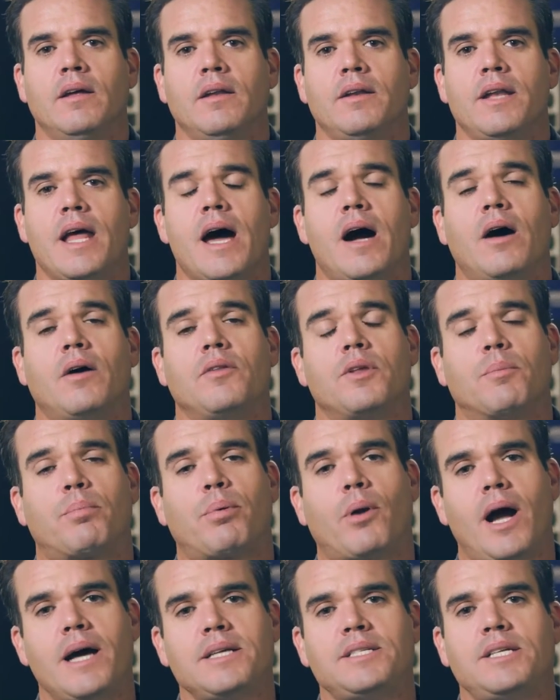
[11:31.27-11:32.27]
Now, the
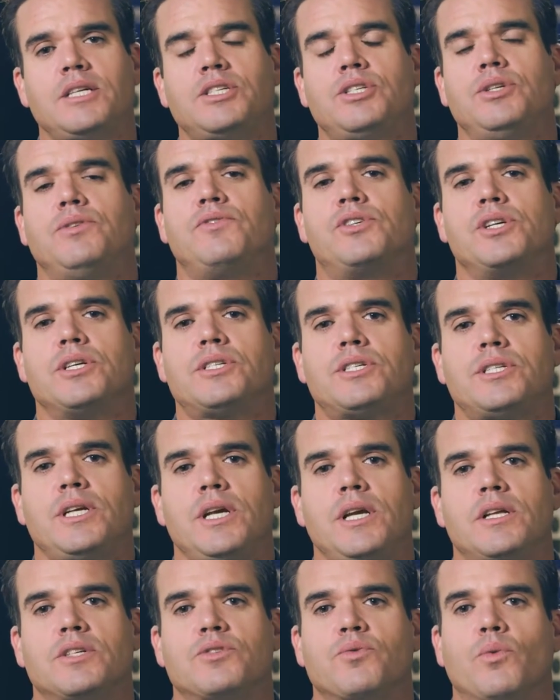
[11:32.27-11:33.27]
process you've just
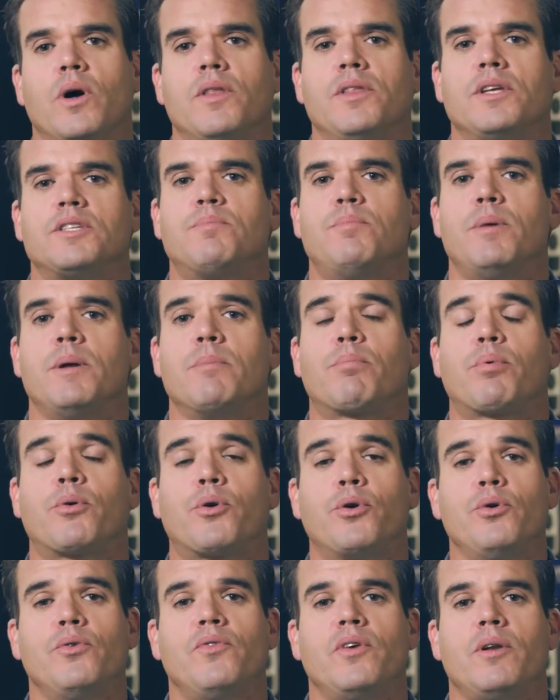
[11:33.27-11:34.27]
seen is one that's been
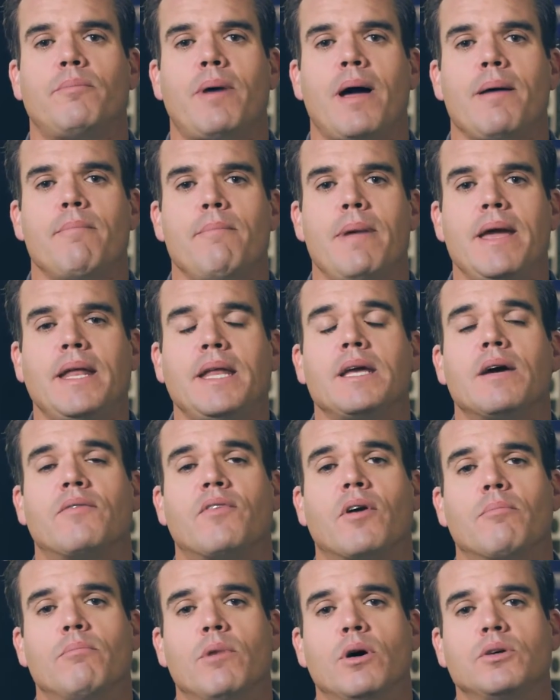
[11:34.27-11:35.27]
proven by many of
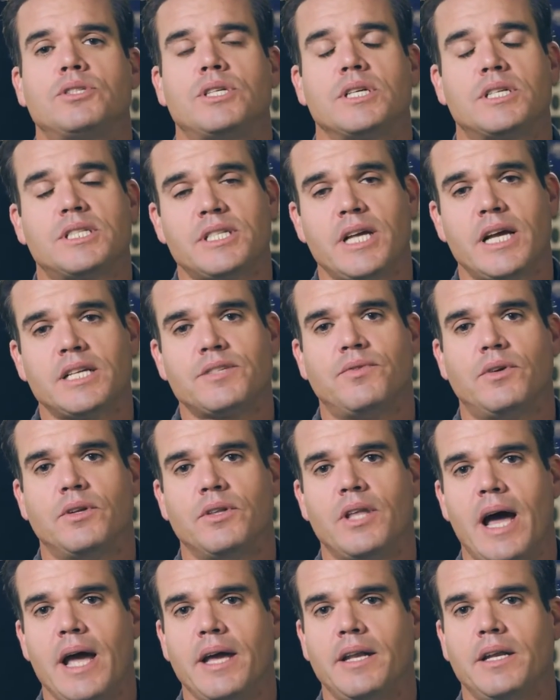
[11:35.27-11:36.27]
our most successful
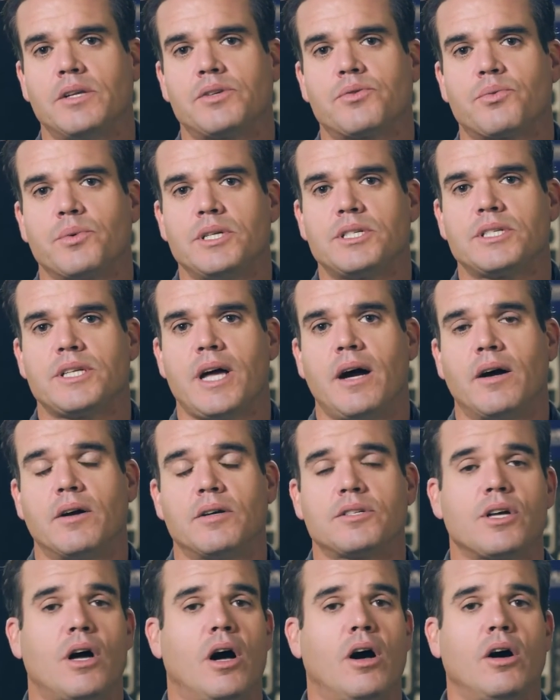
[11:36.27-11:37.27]
9-inch
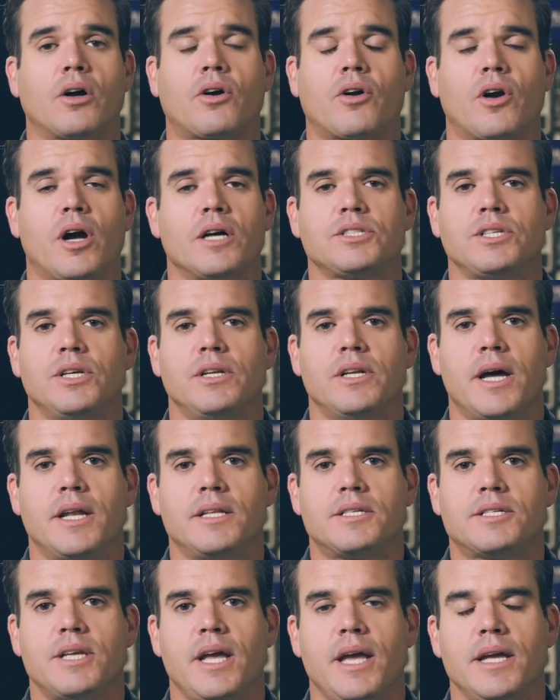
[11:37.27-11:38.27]
restylers all across the
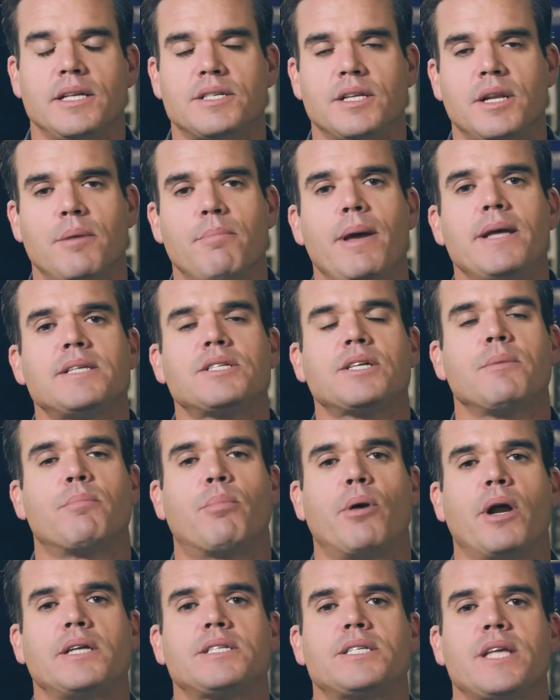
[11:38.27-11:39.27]
United States, and it basically
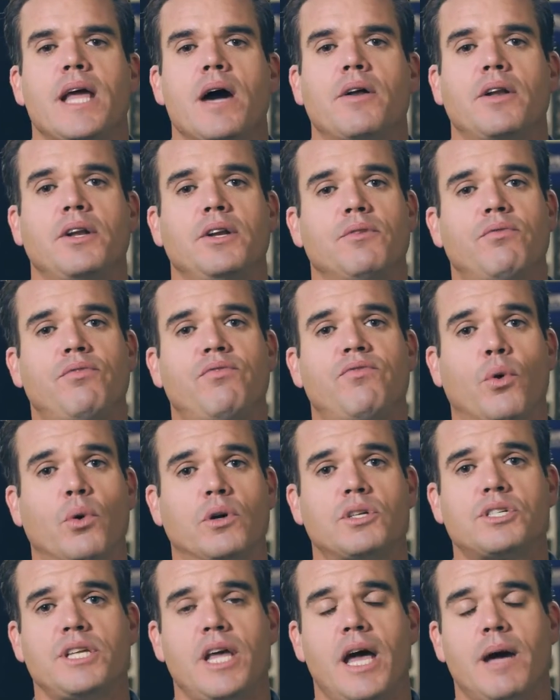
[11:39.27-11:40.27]
breaks down into 4
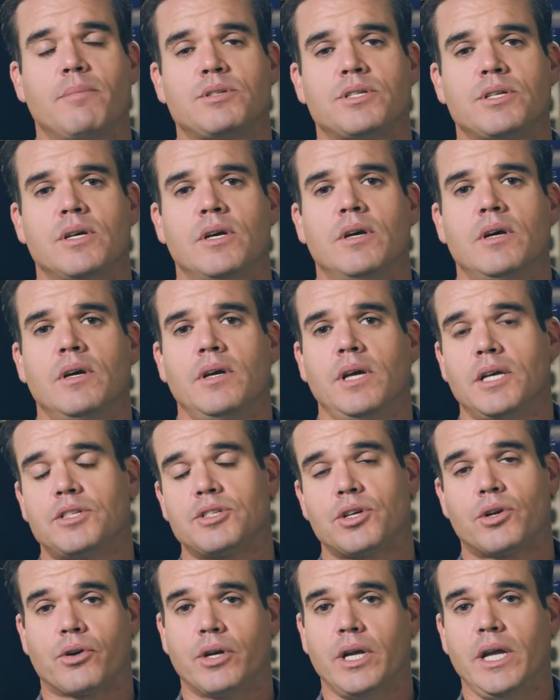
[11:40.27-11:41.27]
steps. It's
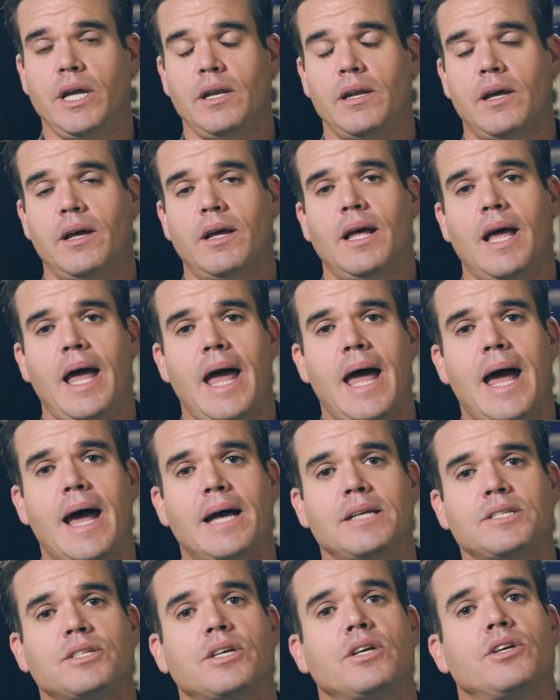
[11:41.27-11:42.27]
greet,
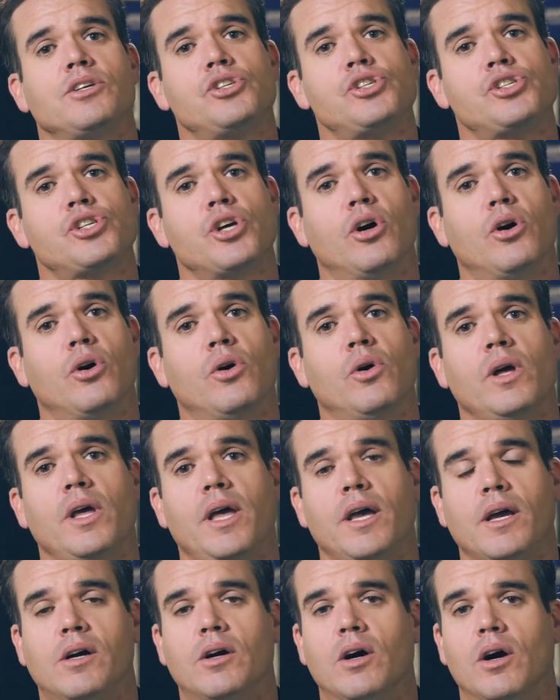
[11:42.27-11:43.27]
ask, show,
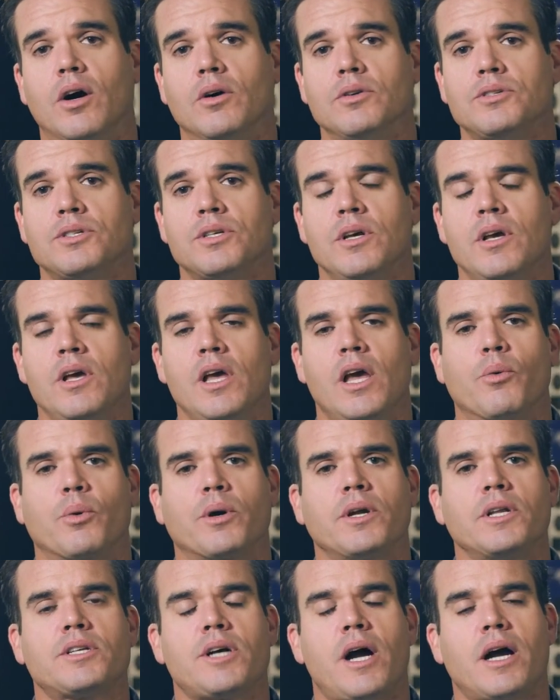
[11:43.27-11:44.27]
and close. And we're
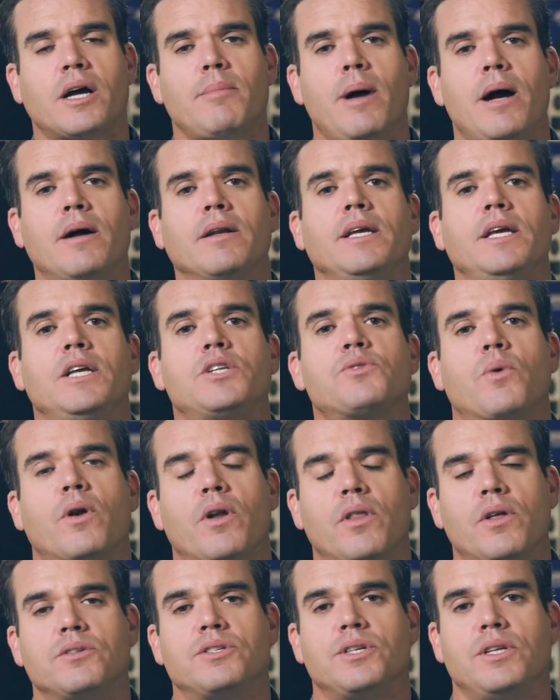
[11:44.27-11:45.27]
going to talk about each one
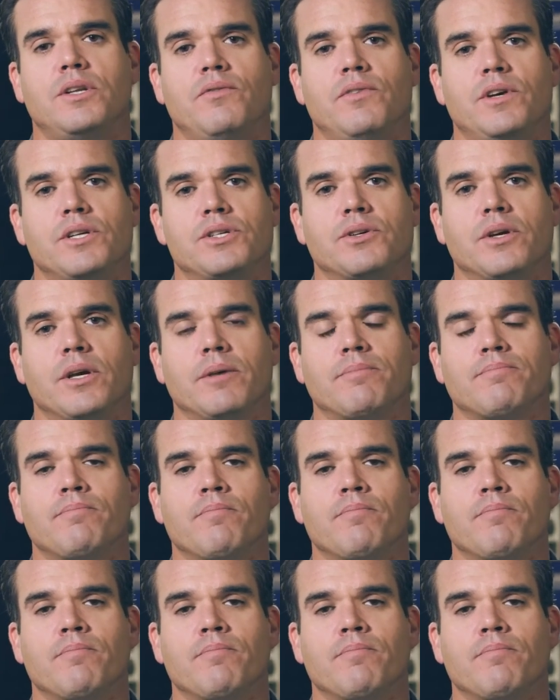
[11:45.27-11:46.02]
of those individually.